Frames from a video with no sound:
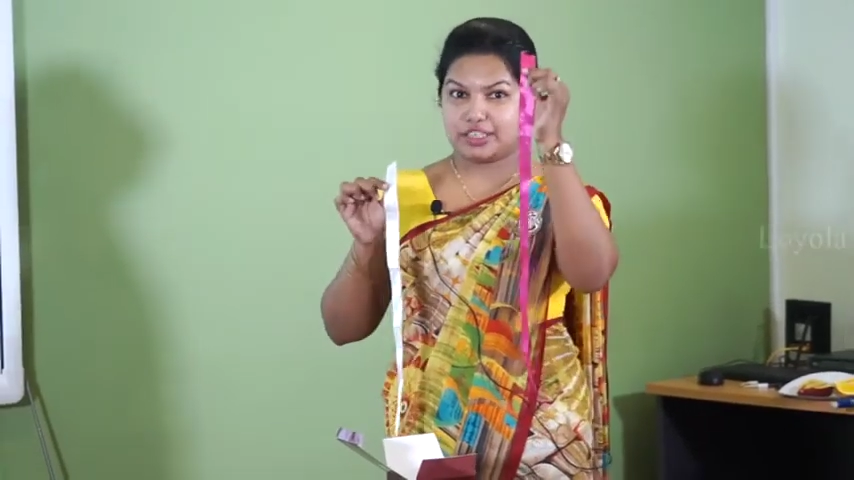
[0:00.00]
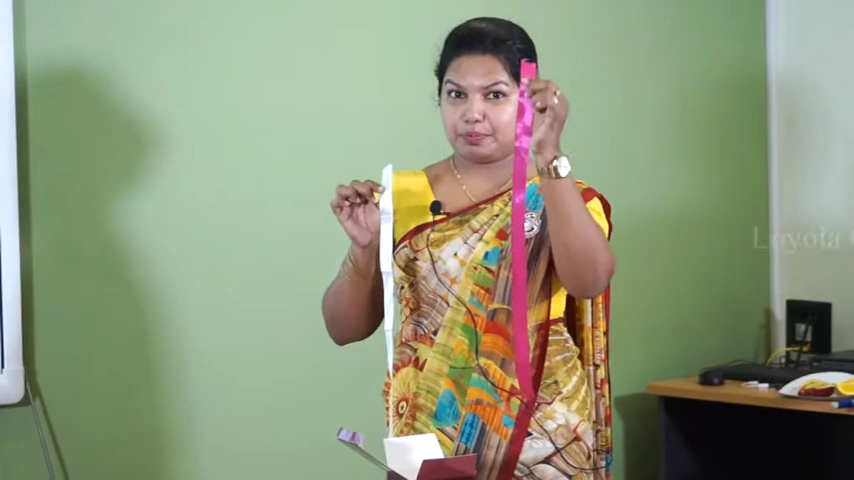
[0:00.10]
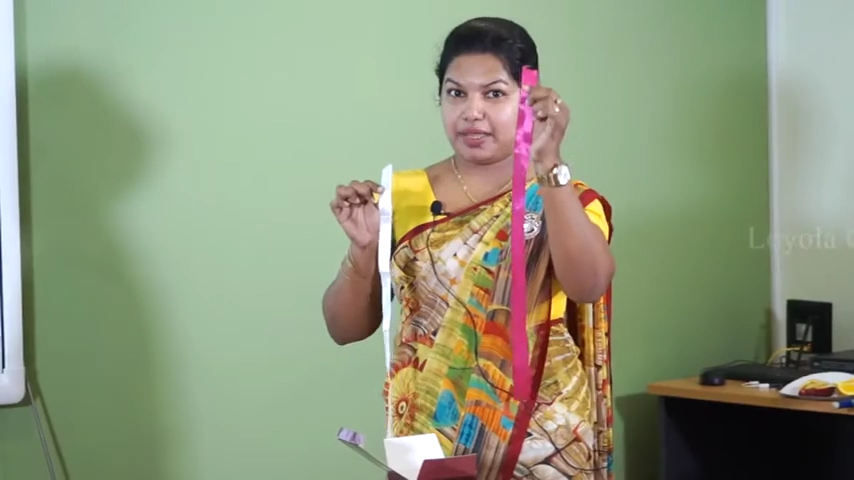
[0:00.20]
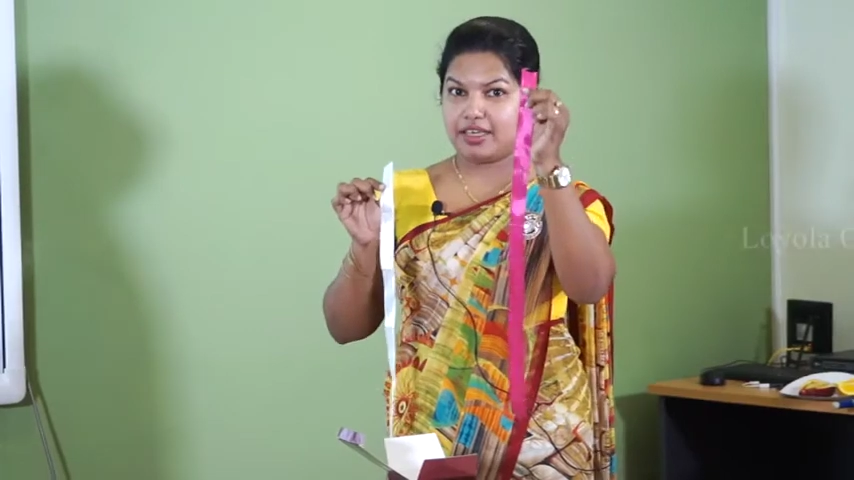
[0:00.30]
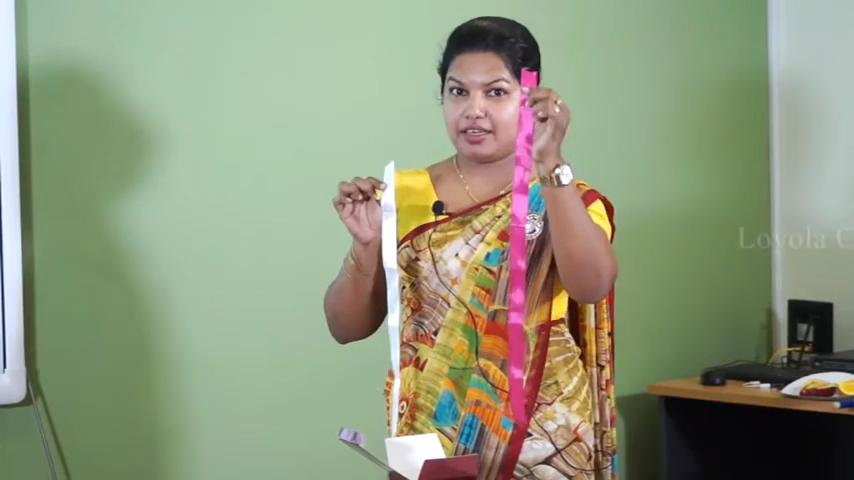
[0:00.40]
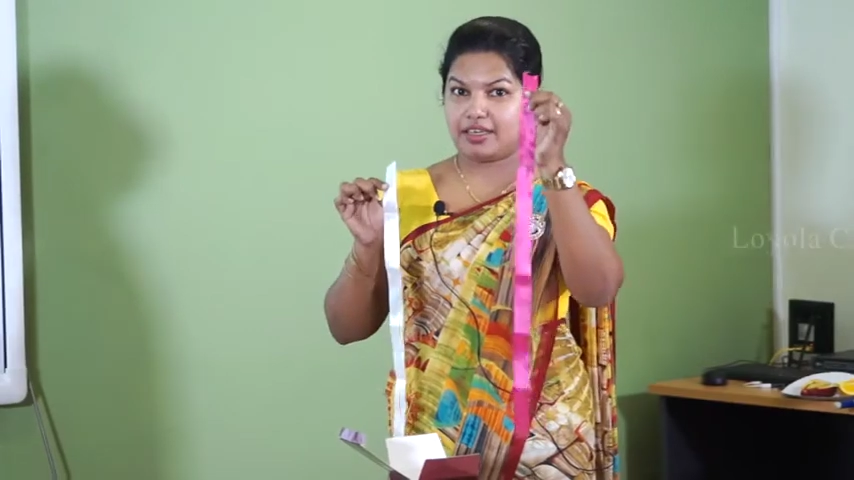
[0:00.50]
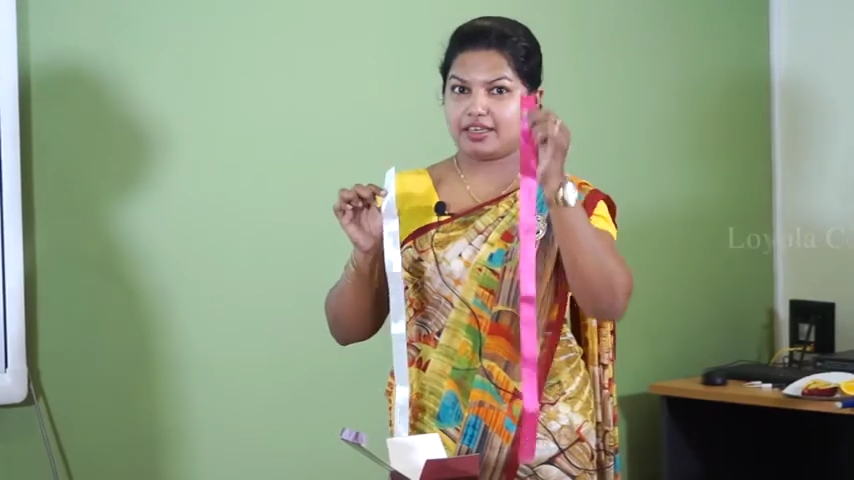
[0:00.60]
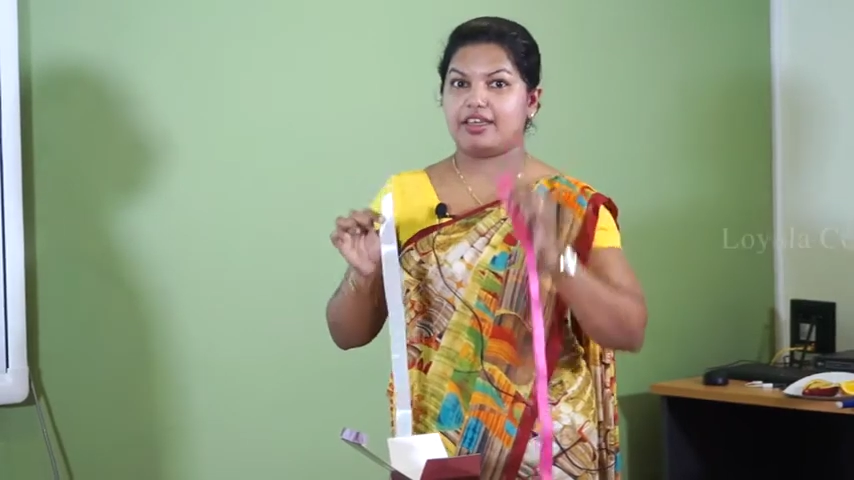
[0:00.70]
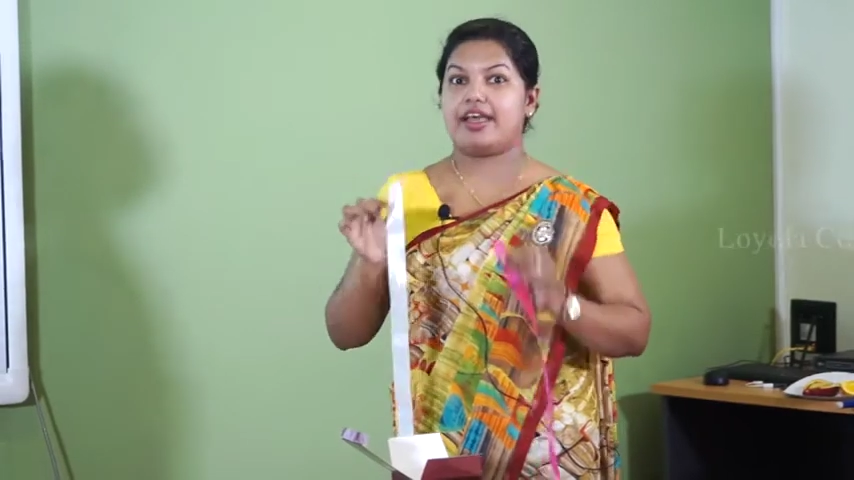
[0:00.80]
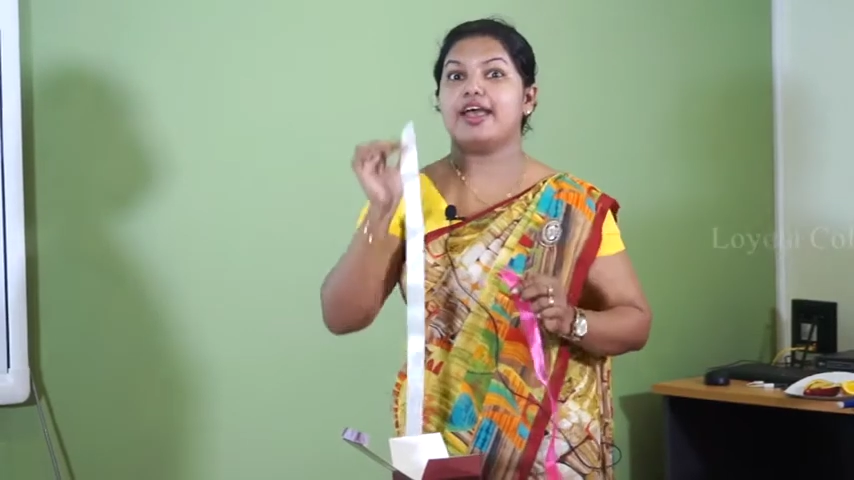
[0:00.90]
pink
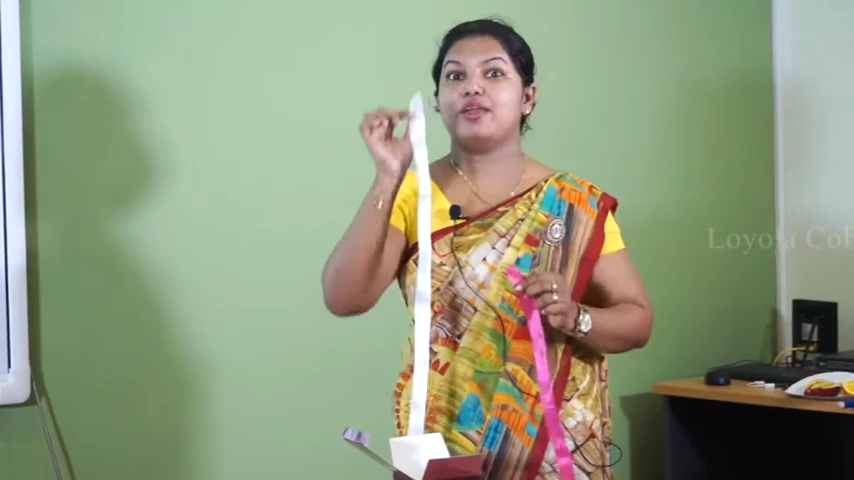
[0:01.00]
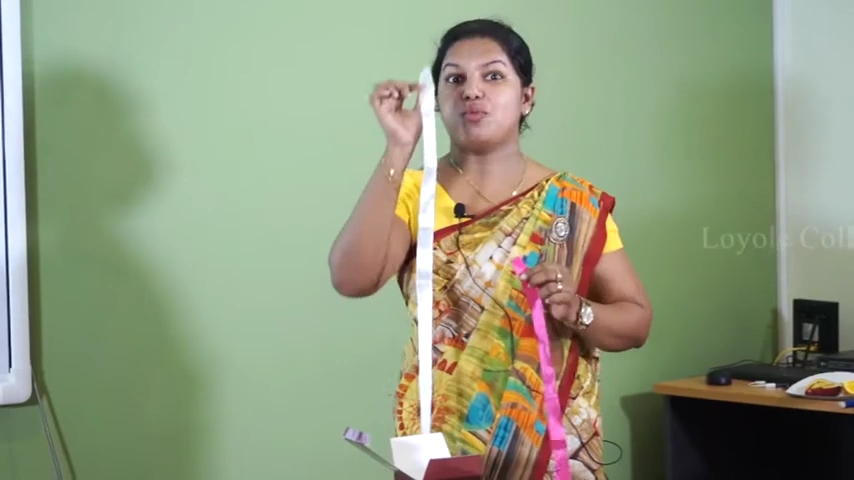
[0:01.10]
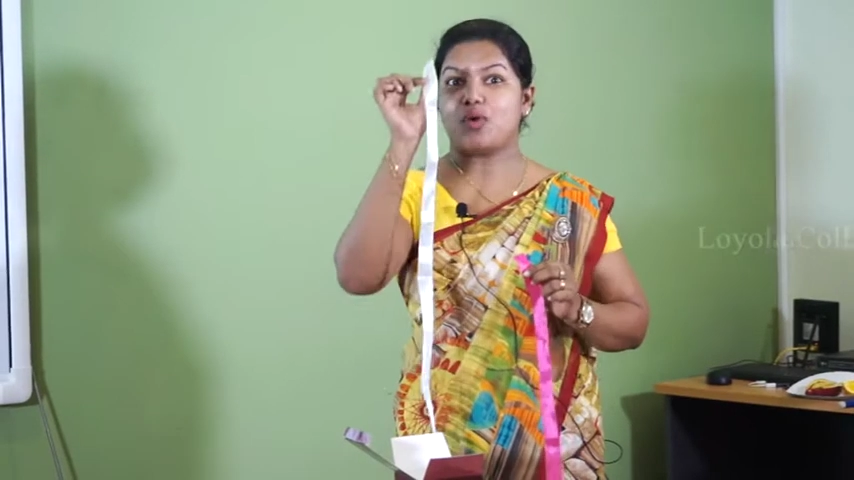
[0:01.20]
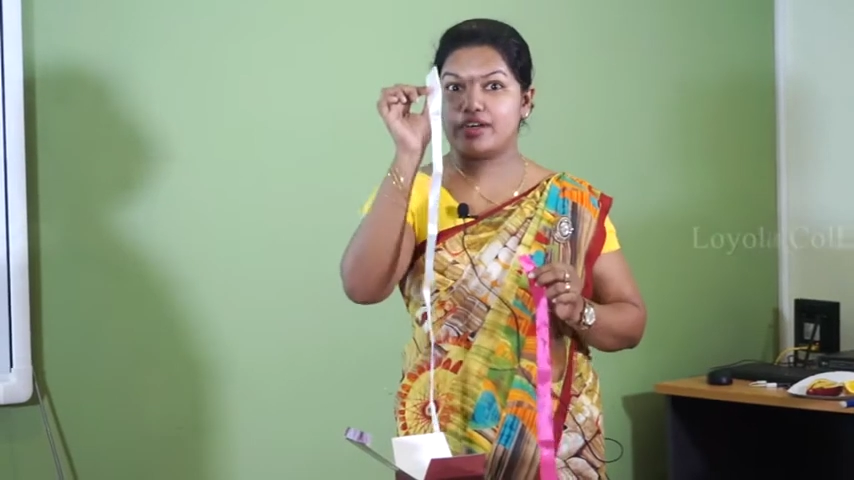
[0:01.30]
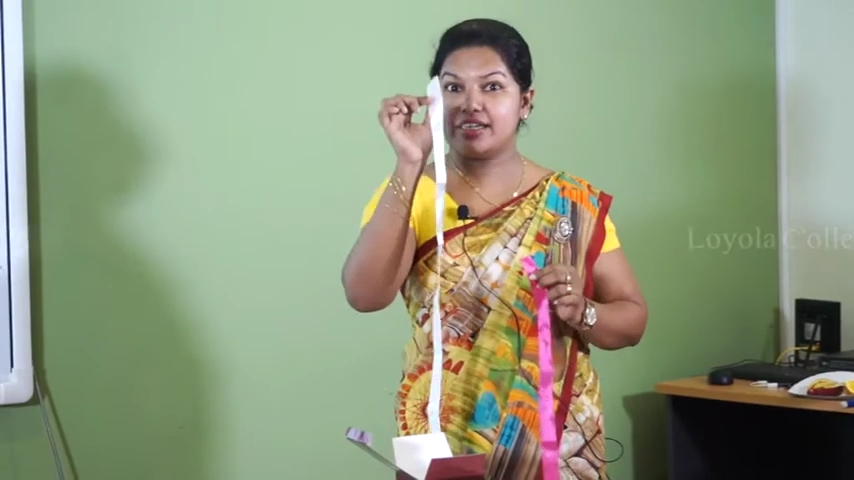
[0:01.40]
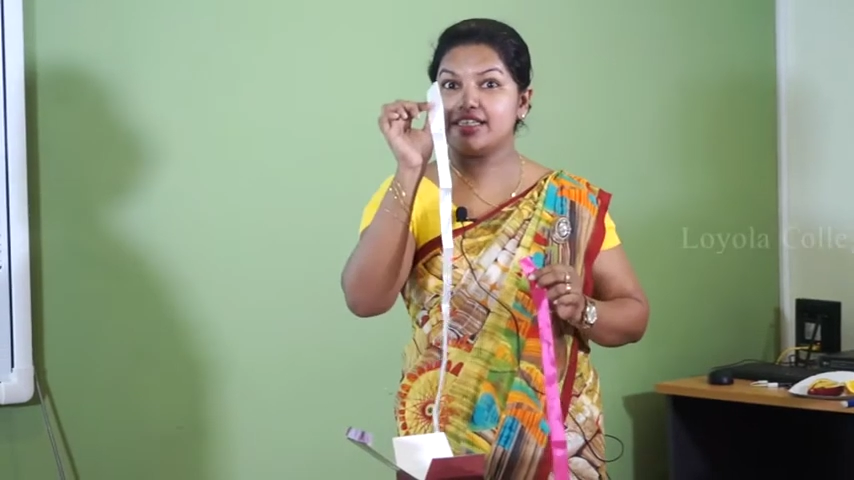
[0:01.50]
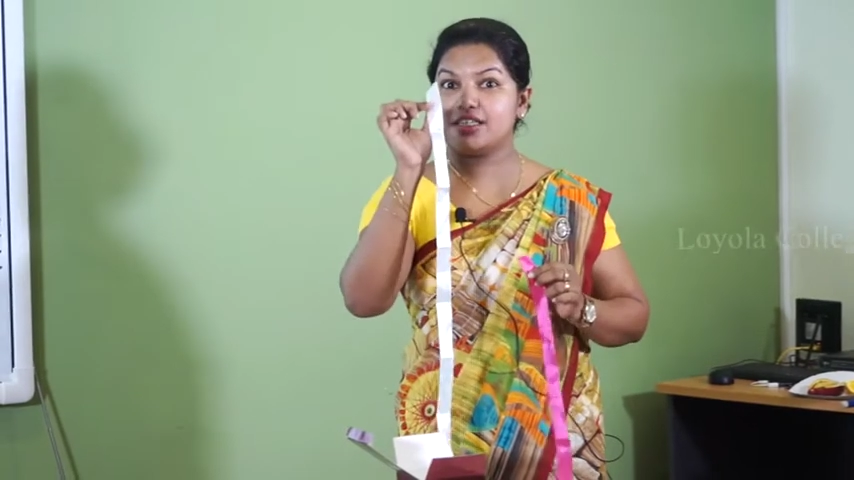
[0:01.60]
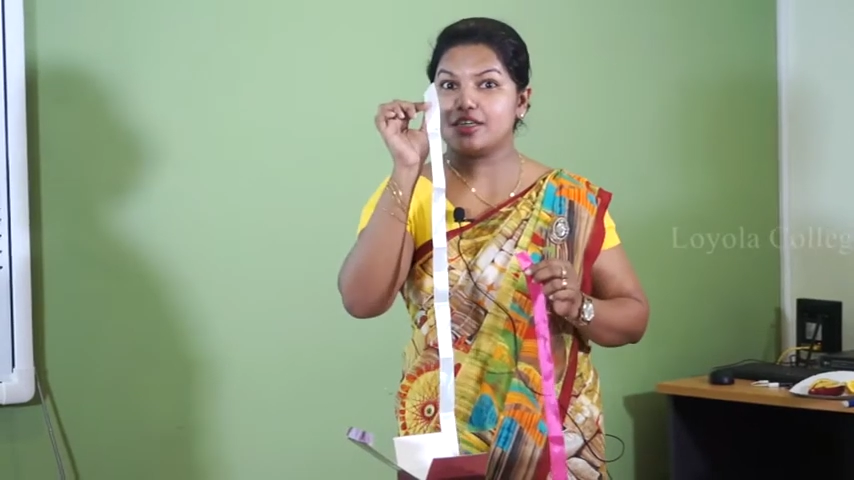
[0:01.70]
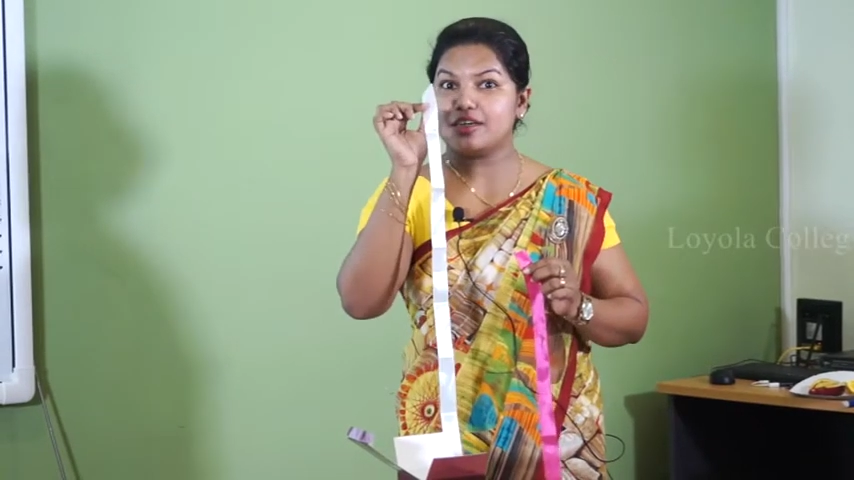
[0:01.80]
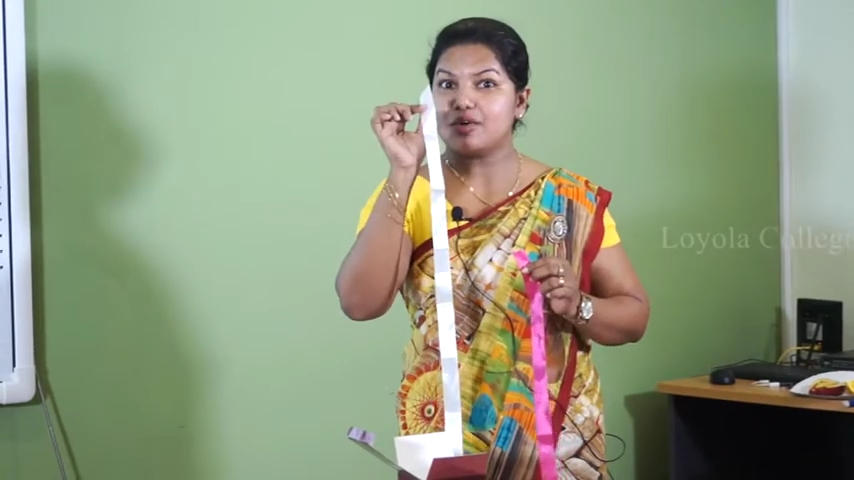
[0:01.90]
and one is